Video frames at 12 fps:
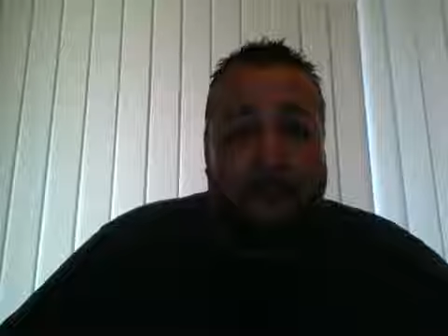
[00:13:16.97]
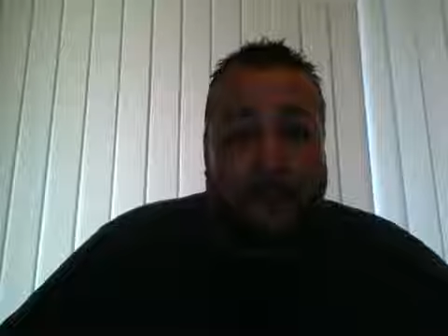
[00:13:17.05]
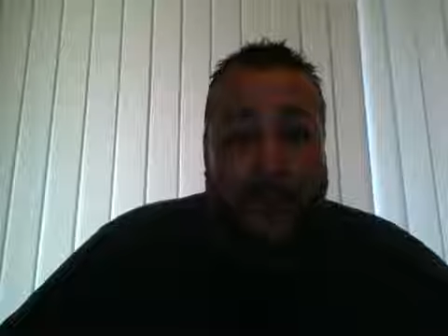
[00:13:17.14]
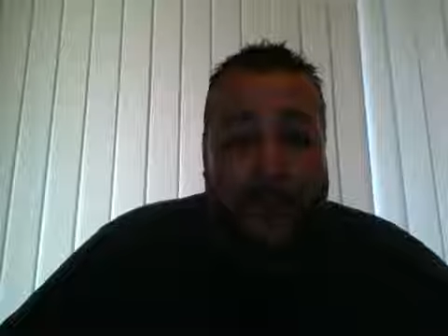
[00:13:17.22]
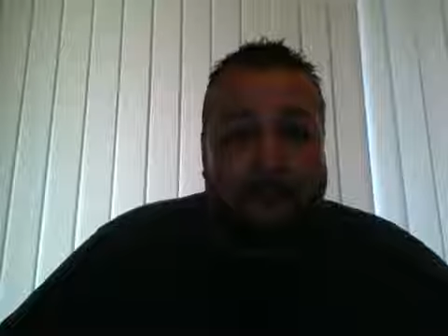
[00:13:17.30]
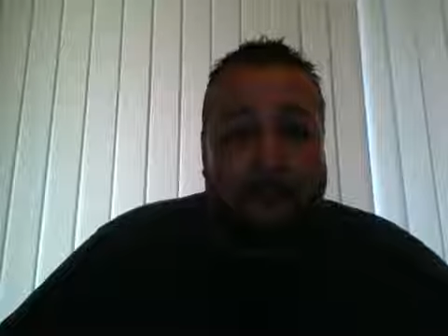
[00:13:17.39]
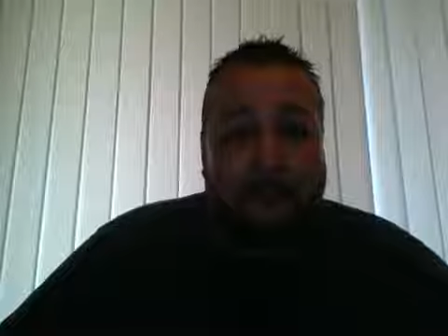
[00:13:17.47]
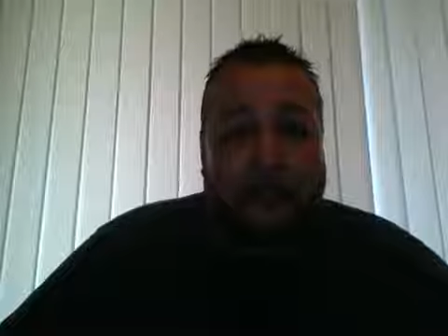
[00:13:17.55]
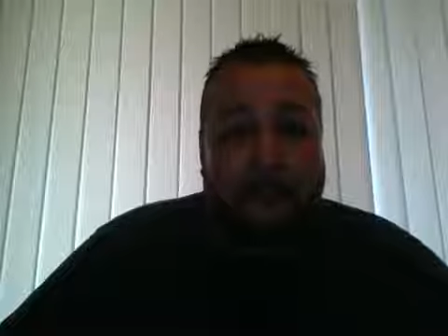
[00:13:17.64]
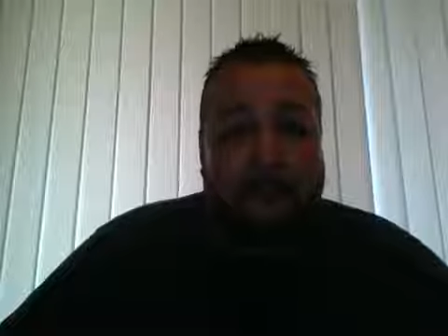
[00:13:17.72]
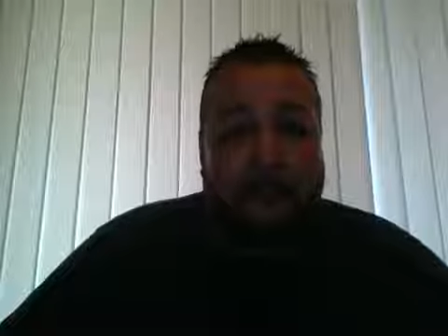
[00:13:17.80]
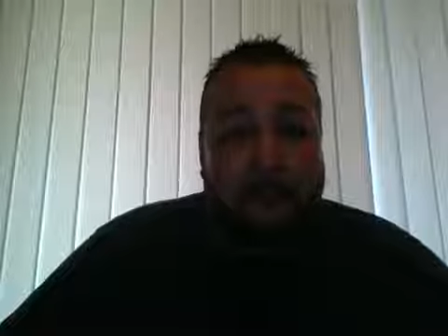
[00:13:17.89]
there has to
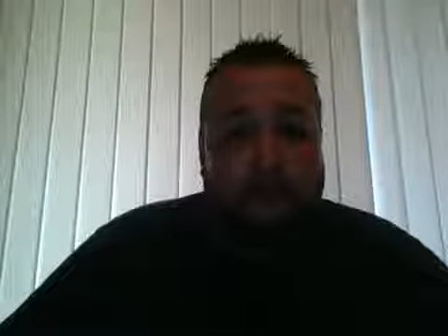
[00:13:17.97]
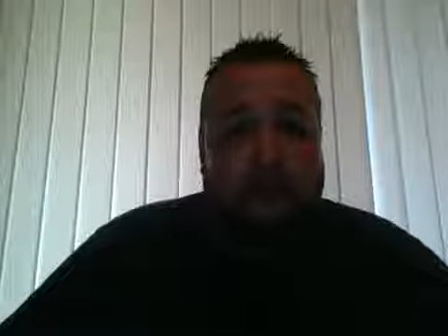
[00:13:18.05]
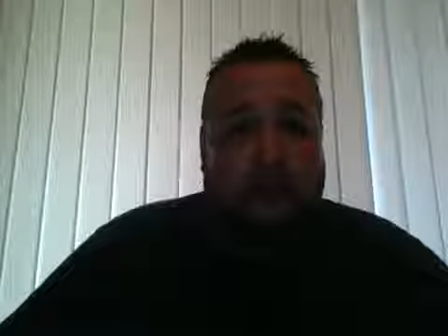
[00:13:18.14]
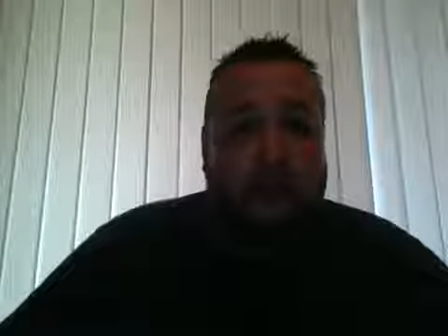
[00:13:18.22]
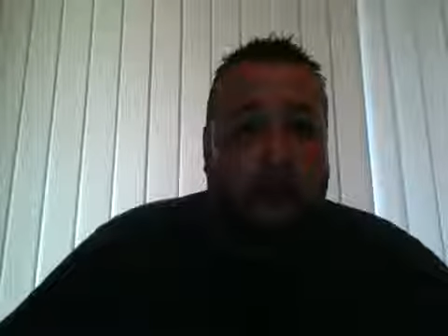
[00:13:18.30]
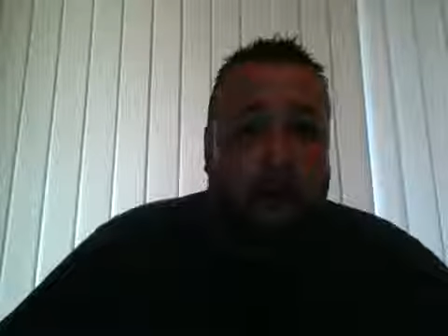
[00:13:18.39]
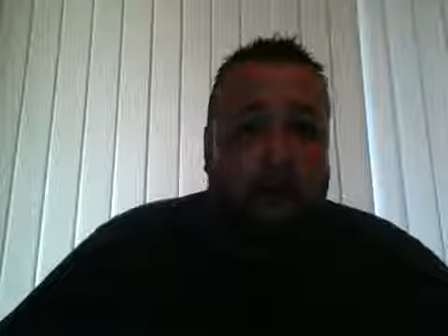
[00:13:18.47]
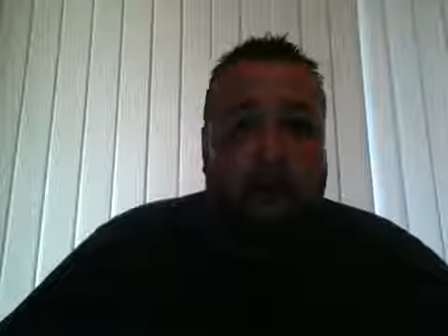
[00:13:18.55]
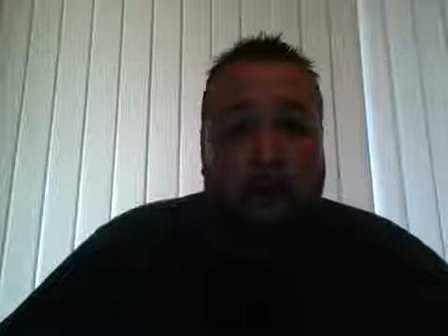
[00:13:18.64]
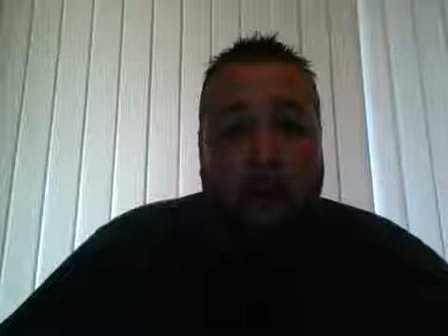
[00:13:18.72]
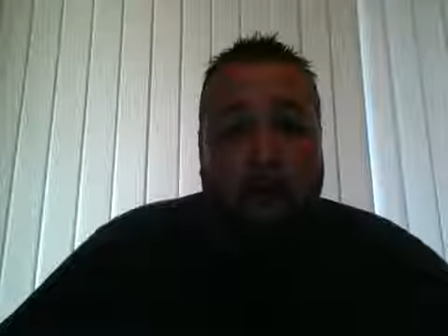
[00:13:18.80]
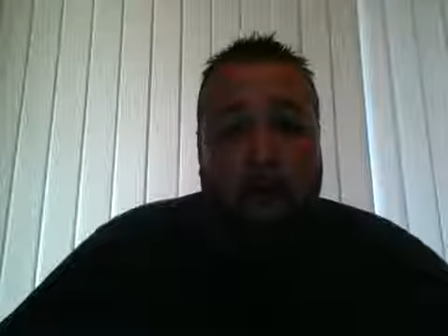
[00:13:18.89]
be something that goes
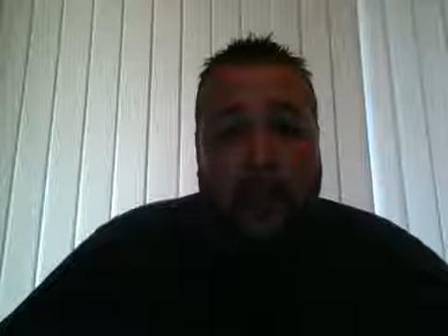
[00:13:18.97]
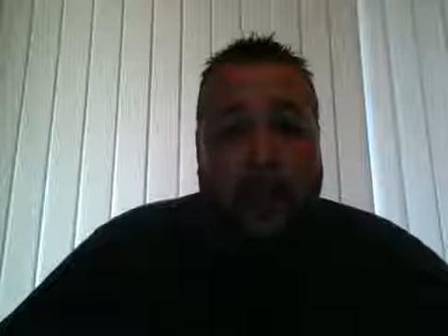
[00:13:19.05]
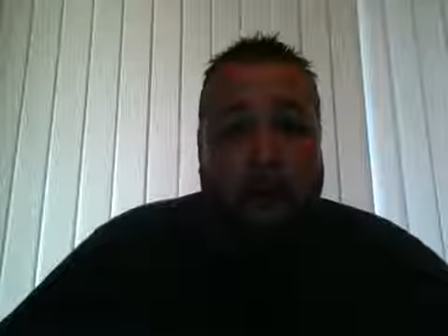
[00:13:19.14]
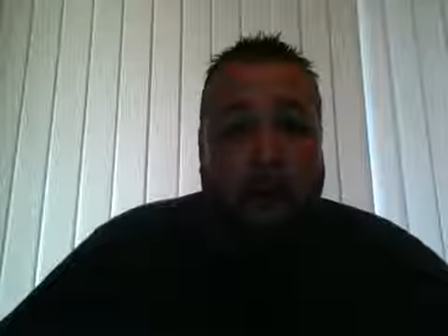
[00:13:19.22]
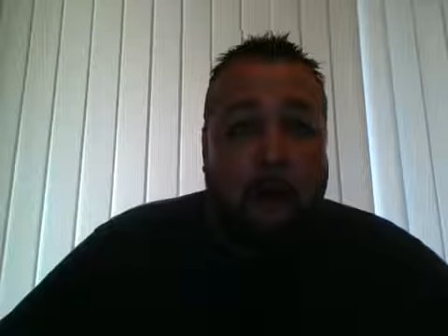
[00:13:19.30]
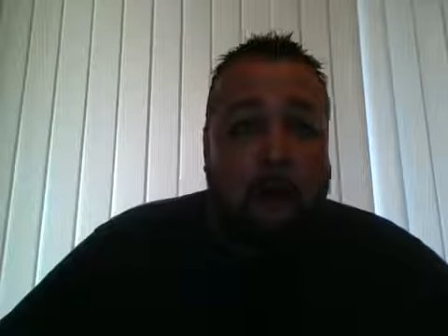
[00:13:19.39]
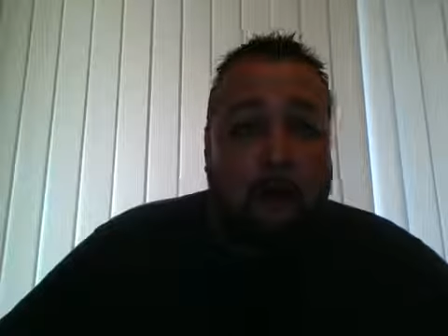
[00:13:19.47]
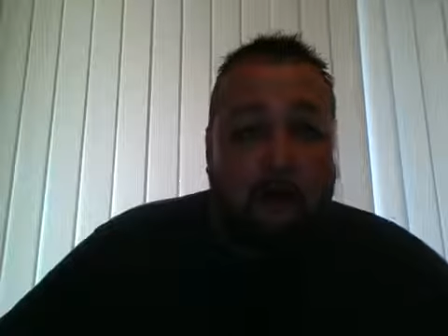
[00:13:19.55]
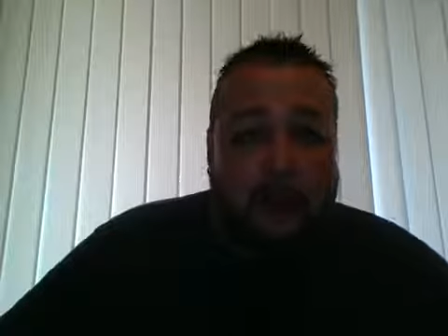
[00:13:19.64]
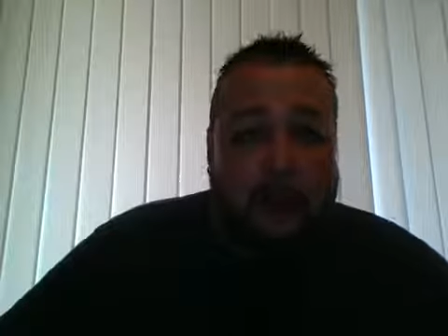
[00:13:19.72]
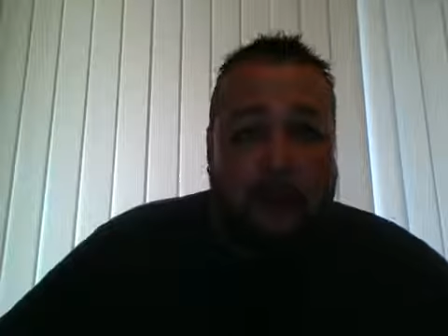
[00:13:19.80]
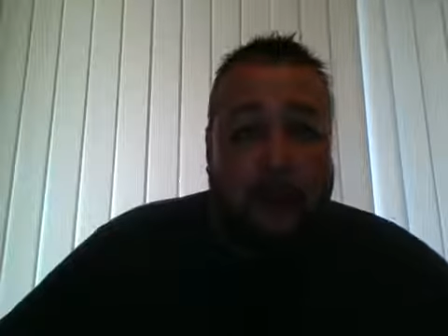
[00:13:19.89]
alongside our
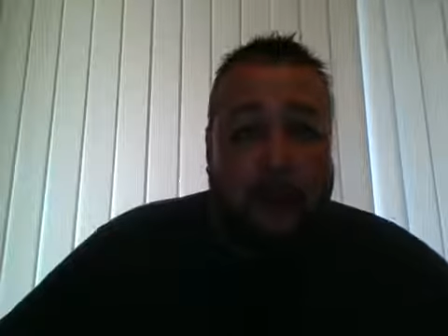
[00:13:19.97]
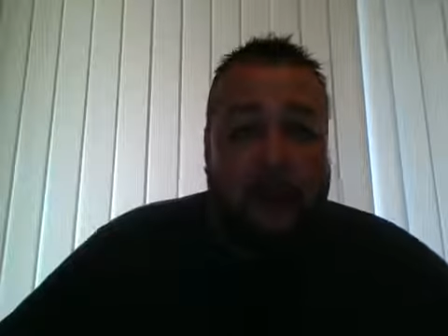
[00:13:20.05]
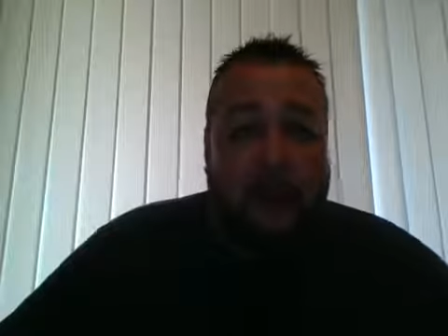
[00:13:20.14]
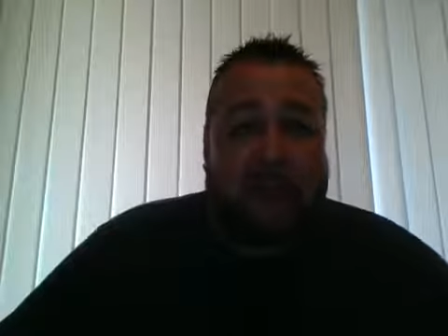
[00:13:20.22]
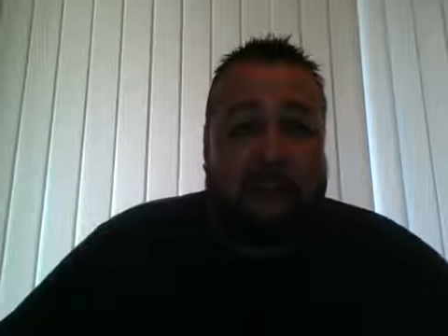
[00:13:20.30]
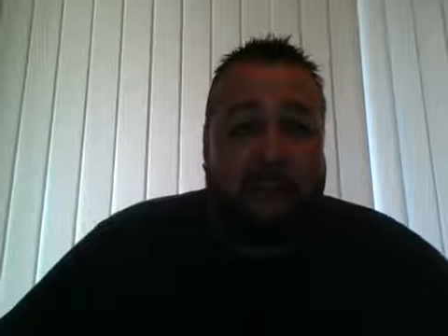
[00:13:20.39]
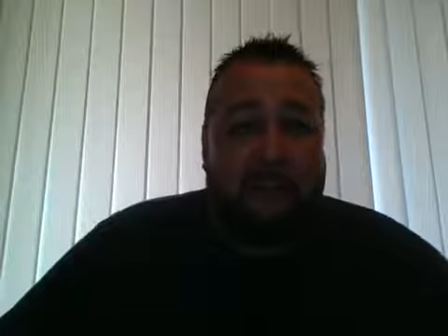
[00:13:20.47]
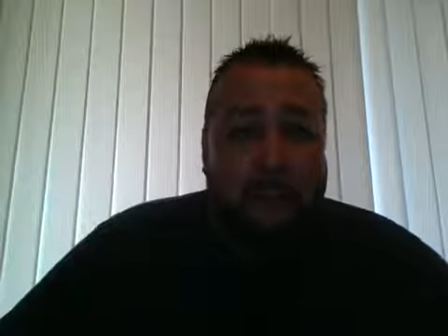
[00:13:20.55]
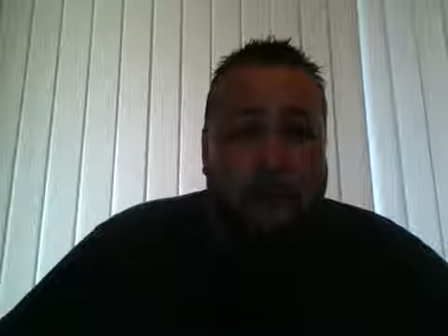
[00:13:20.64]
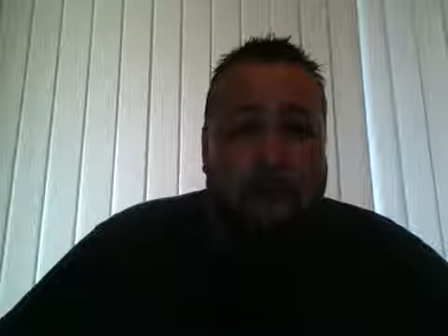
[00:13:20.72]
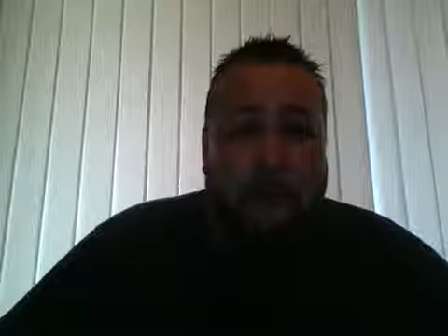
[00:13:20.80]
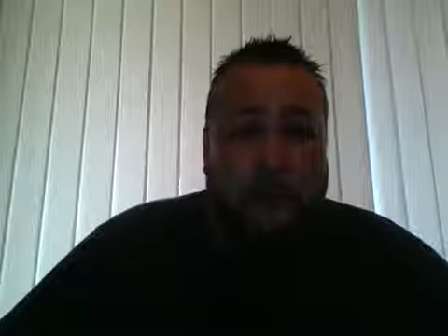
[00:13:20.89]
profession, and that's a
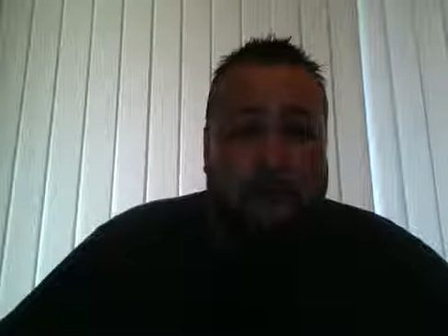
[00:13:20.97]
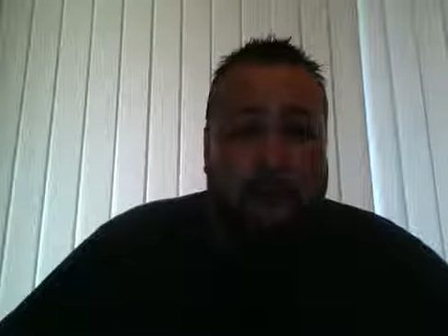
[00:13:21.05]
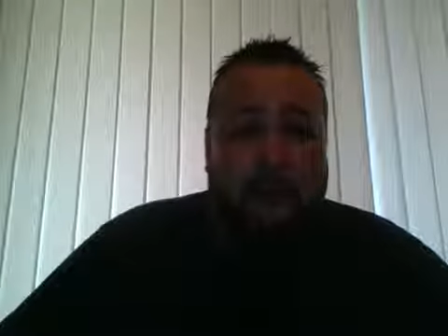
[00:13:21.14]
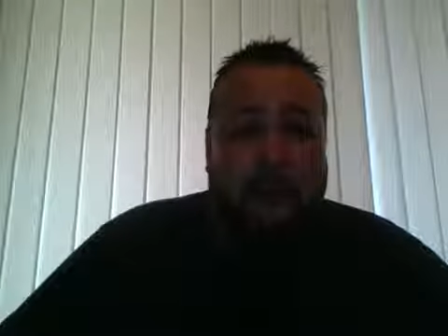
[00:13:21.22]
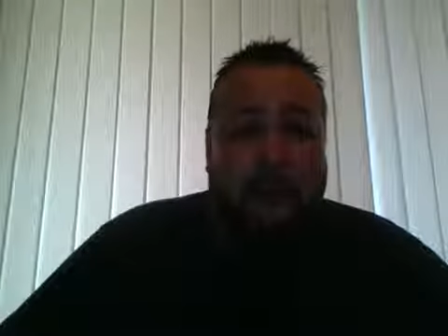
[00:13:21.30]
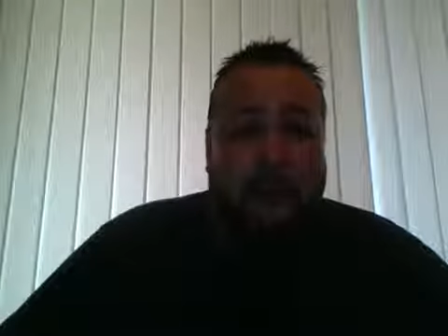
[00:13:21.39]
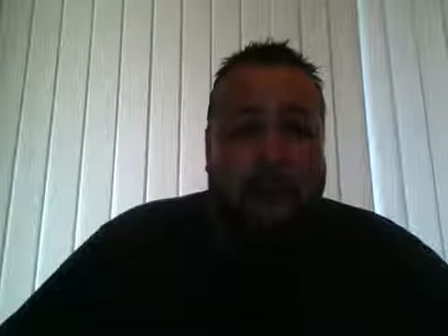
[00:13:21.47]
new birth.